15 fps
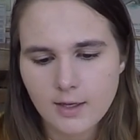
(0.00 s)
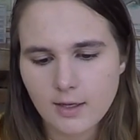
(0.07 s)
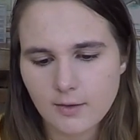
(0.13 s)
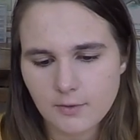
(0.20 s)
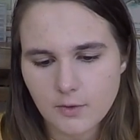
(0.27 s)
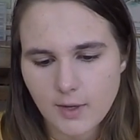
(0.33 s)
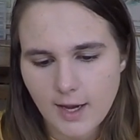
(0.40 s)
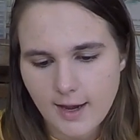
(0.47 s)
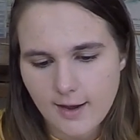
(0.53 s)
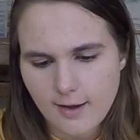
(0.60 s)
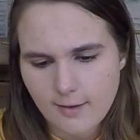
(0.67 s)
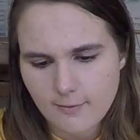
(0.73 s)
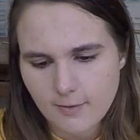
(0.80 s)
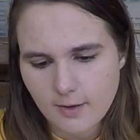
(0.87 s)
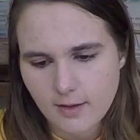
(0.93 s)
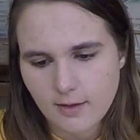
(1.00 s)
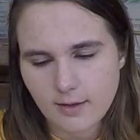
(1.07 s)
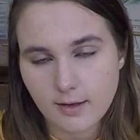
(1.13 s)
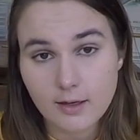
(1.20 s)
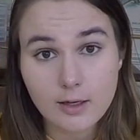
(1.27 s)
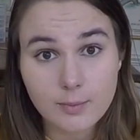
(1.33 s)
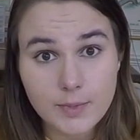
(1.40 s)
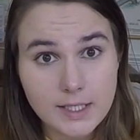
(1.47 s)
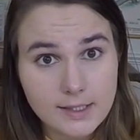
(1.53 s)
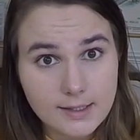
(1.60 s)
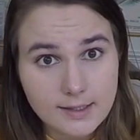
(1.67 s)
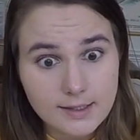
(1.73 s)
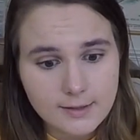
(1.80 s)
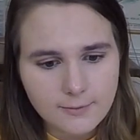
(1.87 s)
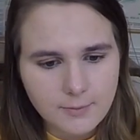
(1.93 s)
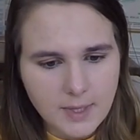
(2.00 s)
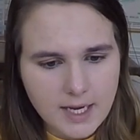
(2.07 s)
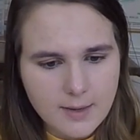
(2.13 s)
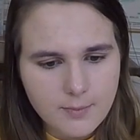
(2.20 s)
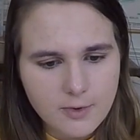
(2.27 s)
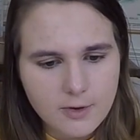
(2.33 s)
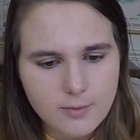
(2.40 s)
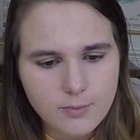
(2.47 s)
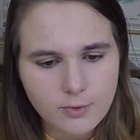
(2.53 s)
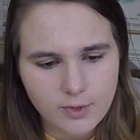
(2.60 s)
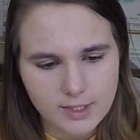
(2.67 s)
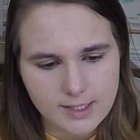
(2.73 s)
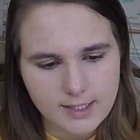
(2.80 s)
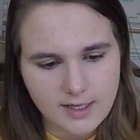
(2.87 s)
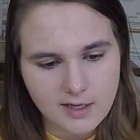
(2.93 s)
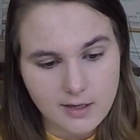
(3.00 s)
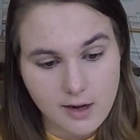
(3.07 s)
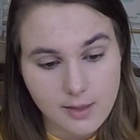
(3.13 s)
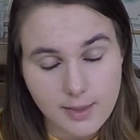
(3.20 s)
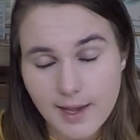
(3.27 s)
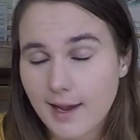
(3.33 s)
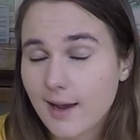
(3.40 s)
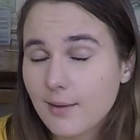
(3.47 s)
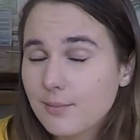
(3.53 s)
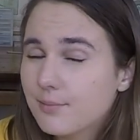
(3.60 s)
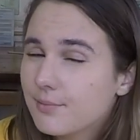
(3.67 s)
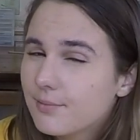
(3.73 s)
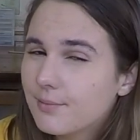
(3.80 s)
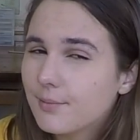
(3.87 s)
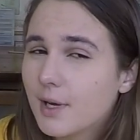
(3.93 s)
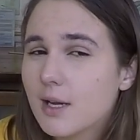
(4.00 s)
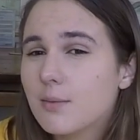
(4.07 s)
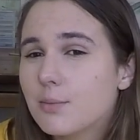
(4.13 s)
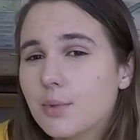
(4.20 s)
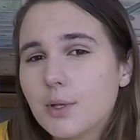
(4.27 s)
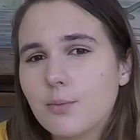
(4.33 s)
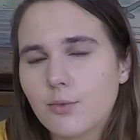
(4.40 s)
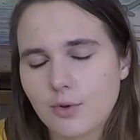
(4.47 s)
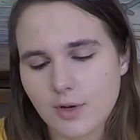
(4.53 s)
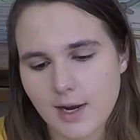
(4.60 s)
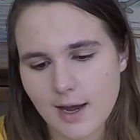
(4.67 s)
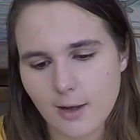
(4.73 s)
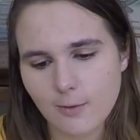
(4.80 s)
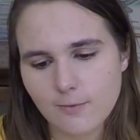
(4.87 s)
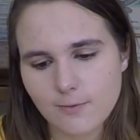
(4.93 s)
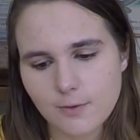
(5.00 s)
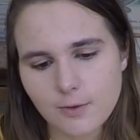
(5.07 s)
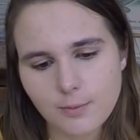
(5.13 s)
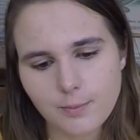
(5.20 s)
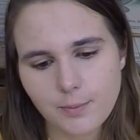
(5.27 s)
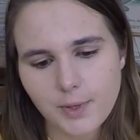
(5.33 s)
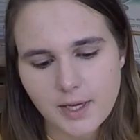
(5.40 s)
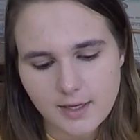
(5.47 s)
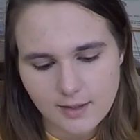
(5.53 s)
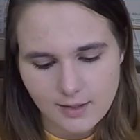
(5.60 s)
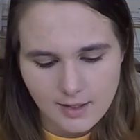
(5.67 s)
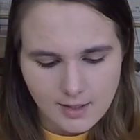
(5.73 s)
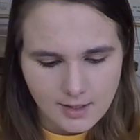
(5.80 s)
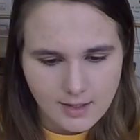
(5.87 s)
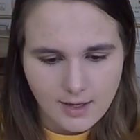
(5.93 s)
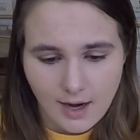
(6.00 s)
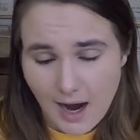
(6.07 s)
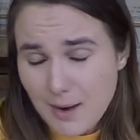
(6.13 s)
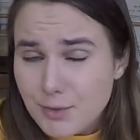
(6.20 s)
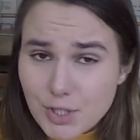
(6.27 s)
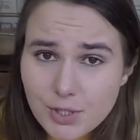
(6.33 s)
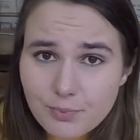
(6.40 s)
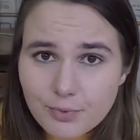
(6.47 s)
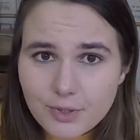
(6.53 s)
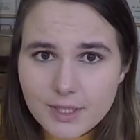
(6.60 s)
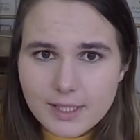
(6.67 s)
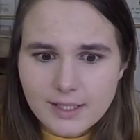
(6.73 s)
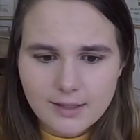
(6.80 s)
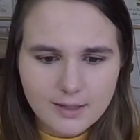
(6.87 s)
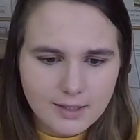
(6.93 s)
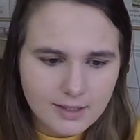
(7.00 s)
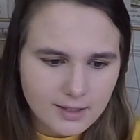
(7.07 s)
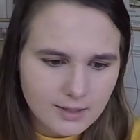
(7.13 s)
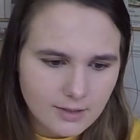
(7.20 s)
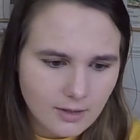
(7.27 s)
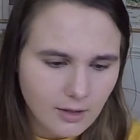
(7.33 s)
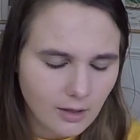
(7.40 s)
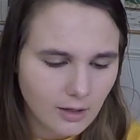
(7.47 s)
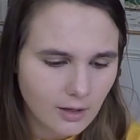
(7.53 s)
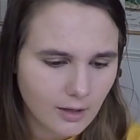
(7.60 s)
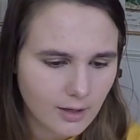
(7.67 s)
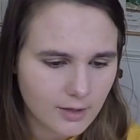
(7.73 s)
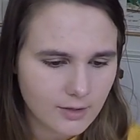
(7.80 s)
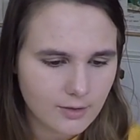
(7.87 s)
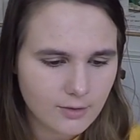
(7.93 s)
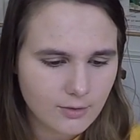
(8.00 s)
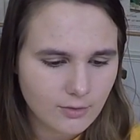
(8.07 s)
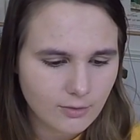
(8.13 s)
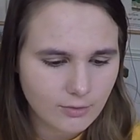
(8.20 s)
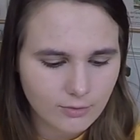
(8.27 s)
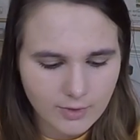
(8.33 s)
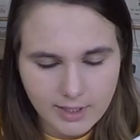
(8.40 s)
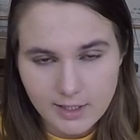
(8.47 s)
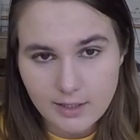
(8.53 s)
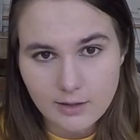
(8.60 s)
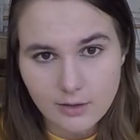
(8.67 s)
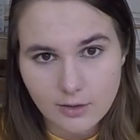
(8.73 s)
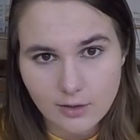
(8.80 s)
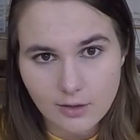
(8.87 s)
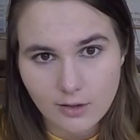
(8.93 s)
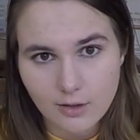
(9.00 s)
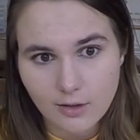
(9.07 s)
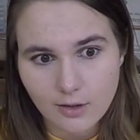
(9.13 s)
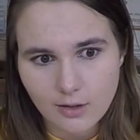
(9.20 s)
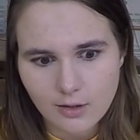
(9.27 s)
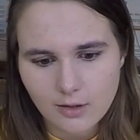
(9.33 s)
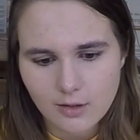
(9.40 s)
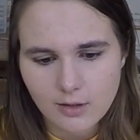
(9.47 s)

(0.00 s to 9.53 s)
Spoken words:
If you have thicker pieces of paper, printing it on that might be more helpful, but I'm just printing this on regular